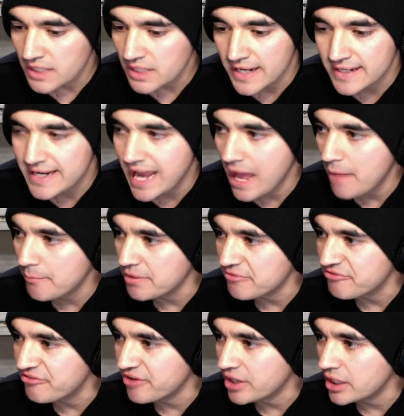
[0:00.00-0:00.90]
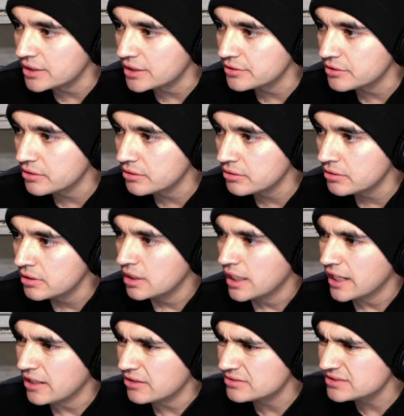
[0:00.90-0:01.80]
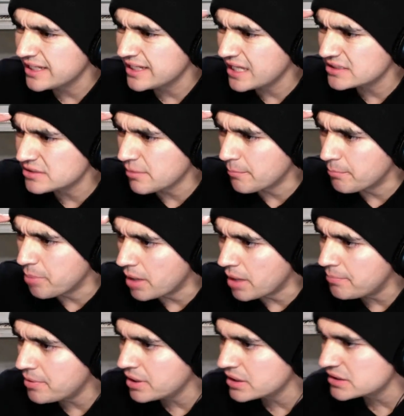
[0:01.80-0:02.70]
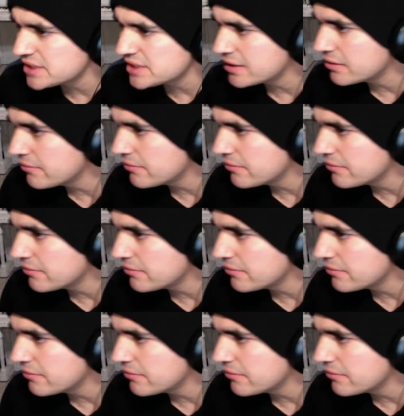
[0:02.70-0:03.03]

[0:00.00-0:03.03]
it can't be fun, It looks like he has a bump on his head